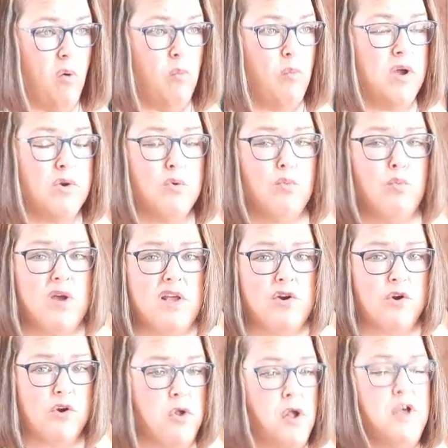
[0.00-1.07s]
Winner,
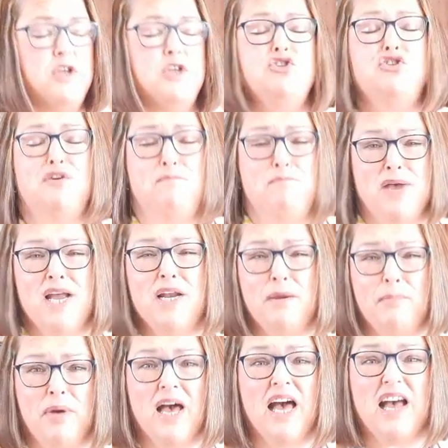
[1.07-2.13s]
winner,
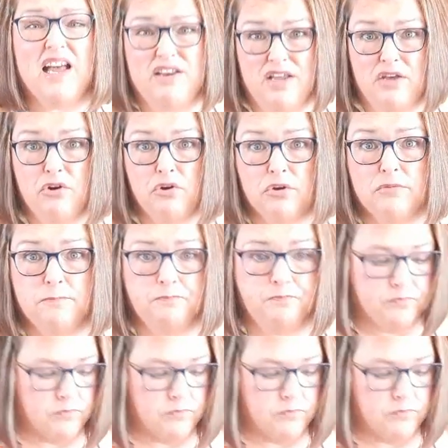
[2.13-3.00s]
tomato pie dinner.